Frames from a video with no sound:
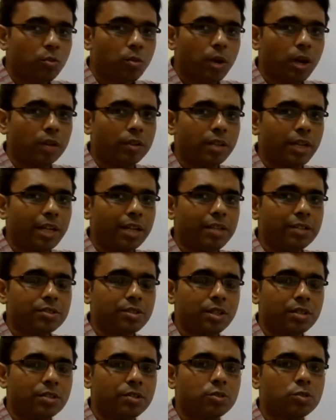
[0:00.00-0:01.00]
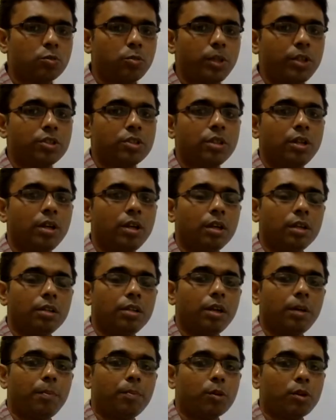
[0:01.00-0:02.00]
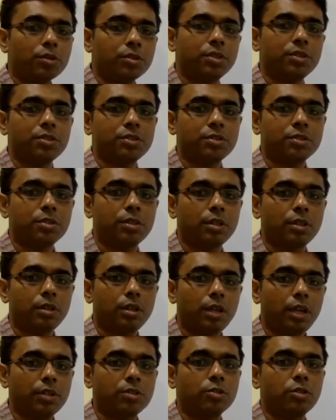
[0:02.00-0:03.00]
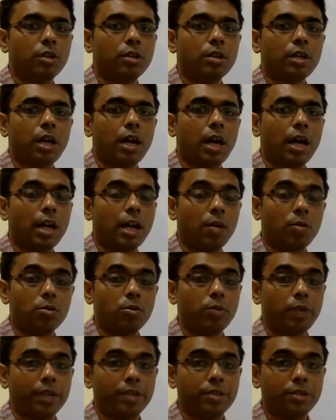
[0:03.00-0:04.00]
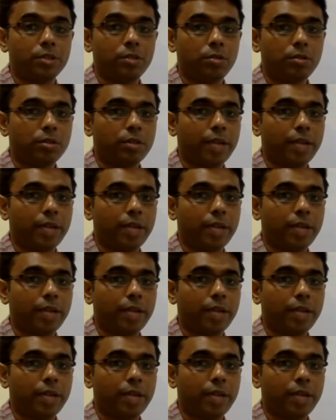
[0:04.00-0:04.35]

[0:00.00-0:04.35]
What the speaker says: there are instructions which the process is not allowed to execute.